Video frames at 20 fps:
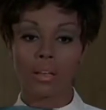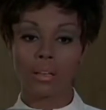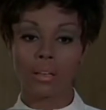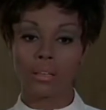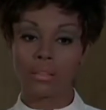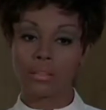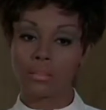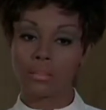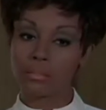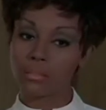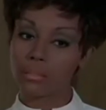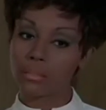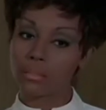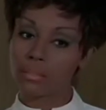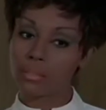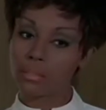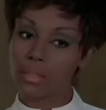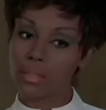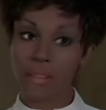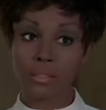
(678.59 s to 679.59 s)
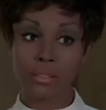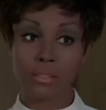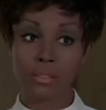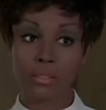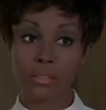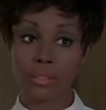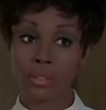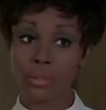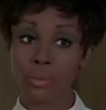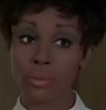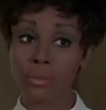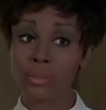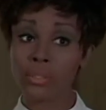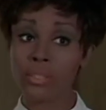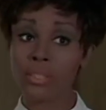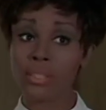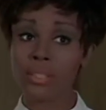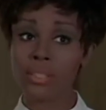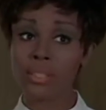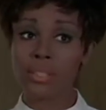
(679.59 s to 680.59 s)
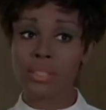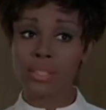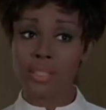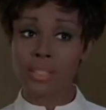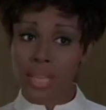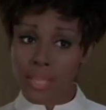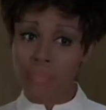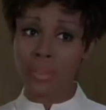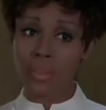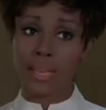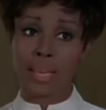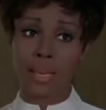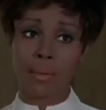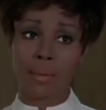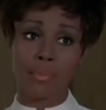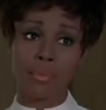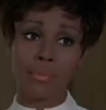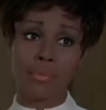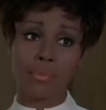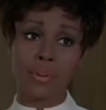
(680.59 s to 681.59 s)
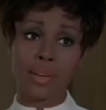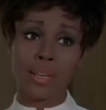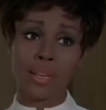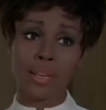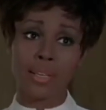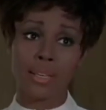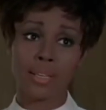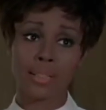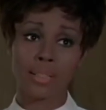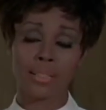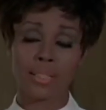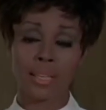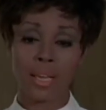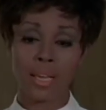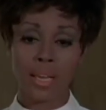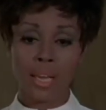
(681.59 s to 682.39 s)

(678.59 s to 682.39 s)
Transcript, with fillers: Uh, not too successfully, I'm afraid, Doctor.